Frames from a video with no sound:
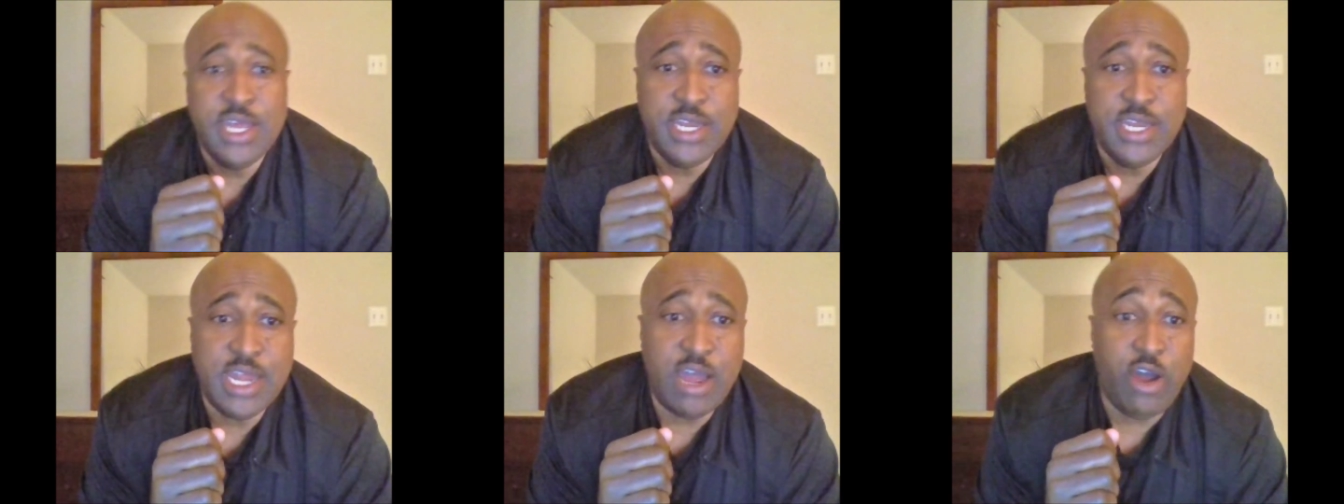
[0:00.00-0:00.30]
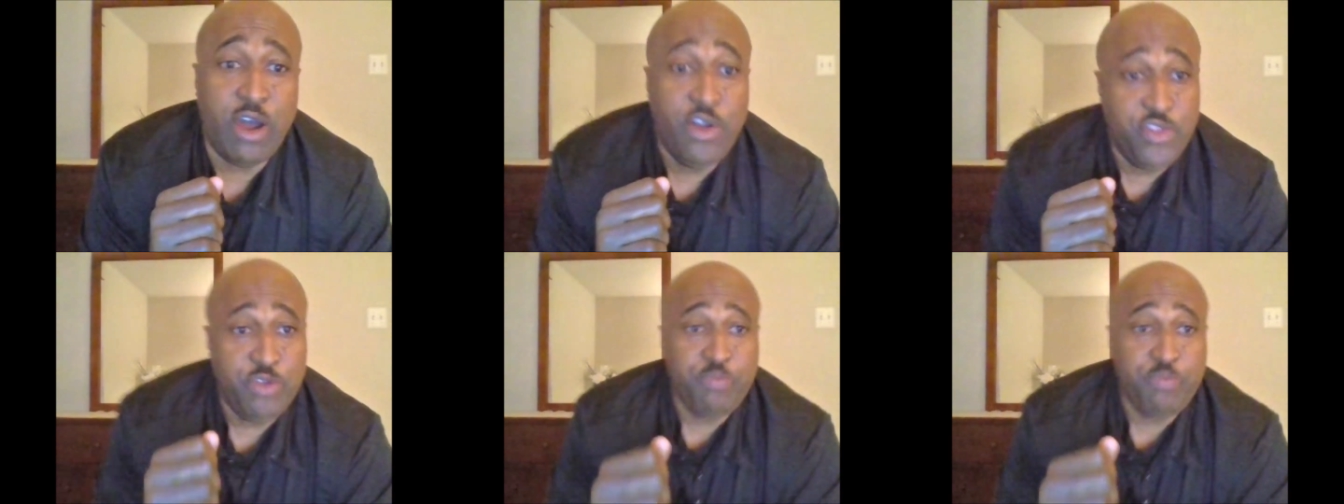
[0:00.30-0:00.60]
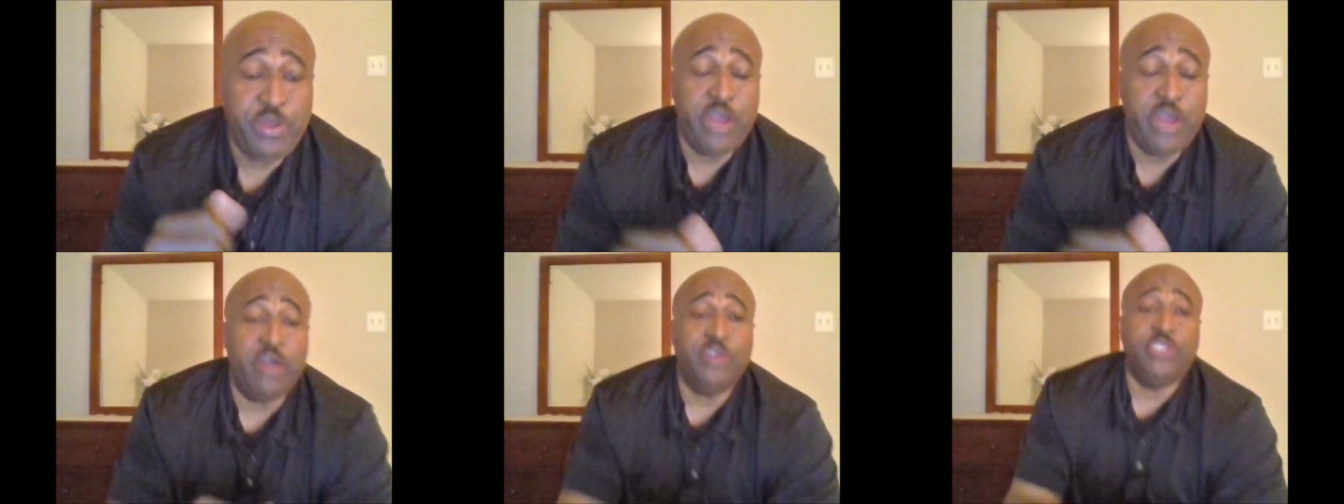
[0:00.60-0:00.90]
Now, are
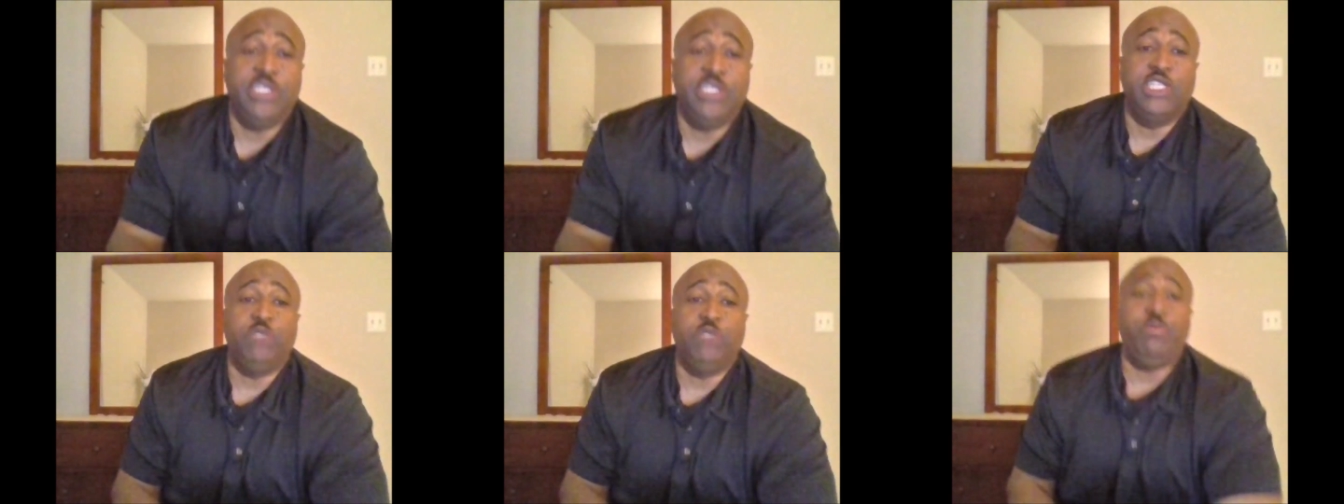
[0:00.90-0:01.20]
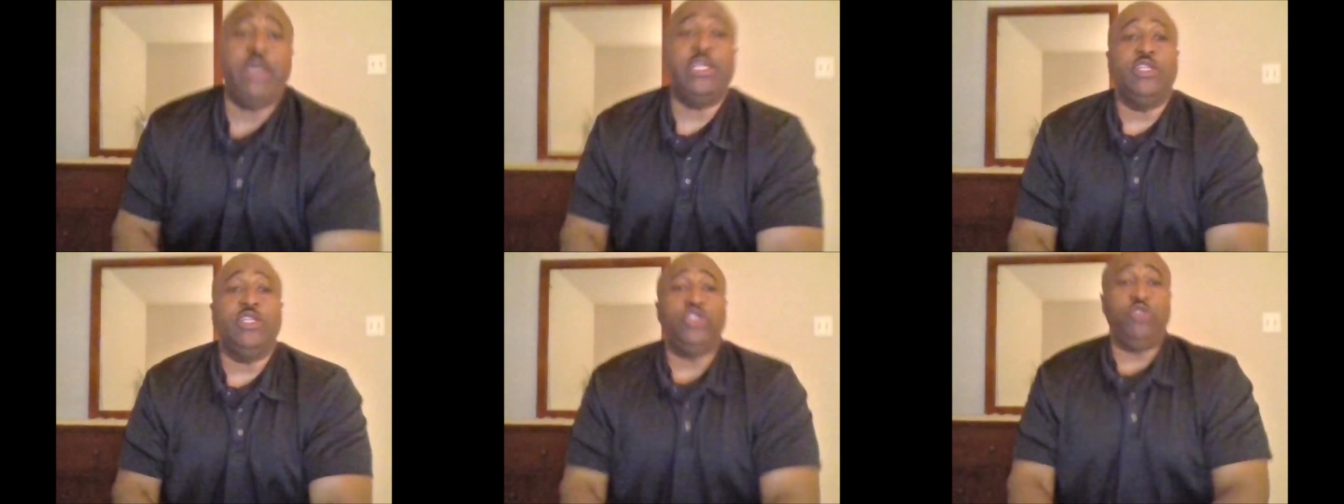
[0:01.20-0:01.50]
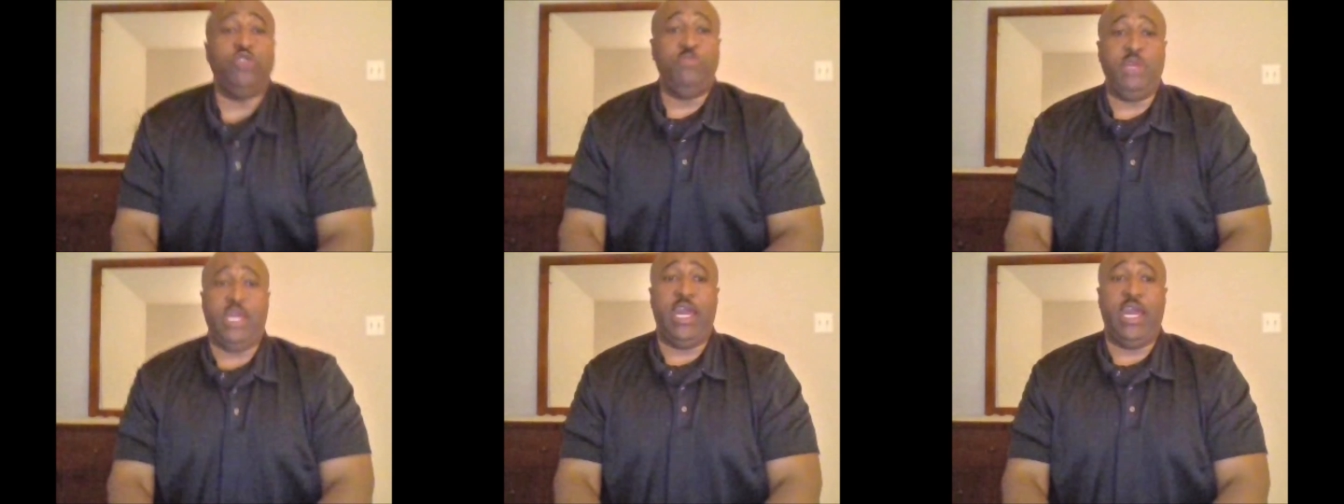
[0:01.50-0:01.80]
the parents expected
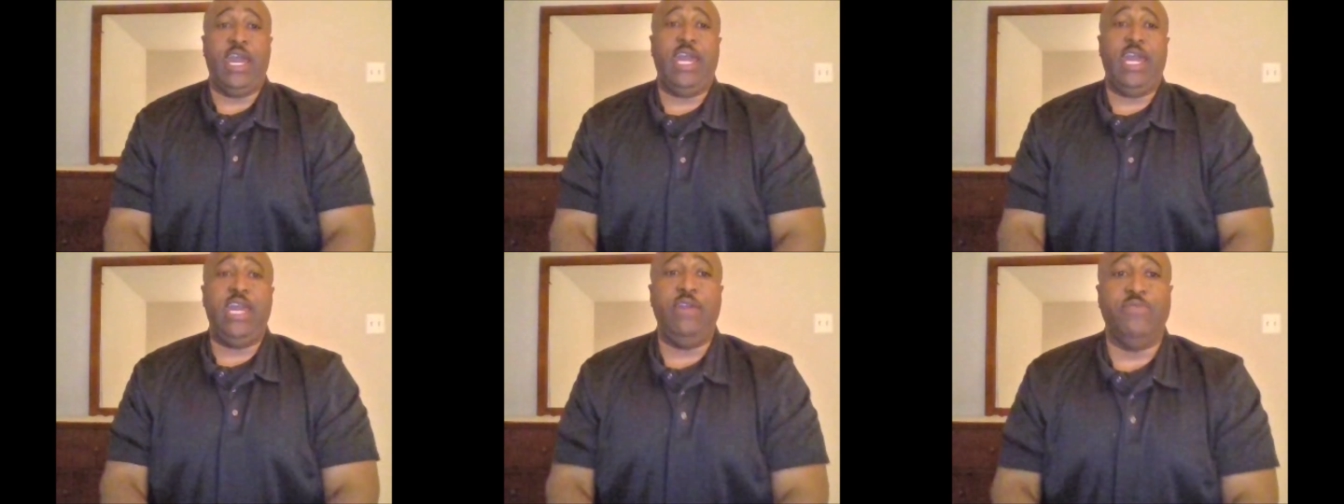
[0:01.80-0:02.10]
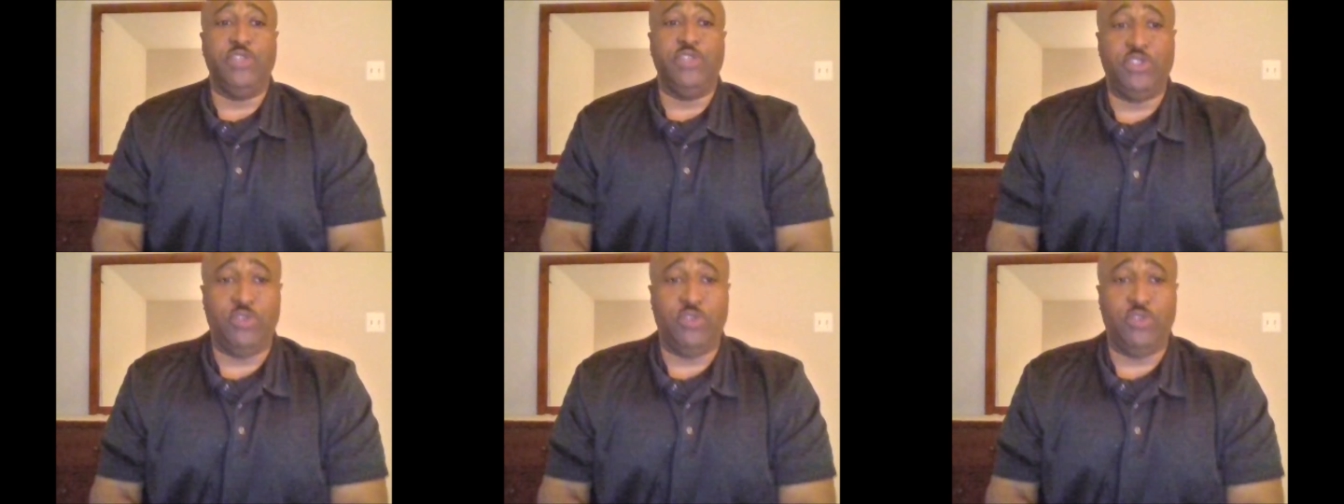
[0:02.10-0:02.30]
to behave